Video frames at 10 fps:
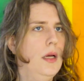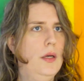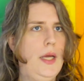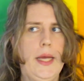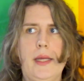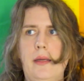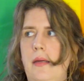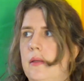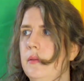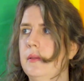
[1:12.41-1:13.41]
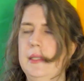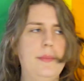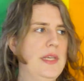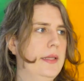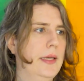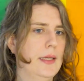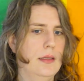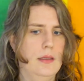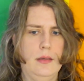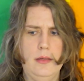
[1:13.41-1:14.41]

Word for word: Okay, well, let me think.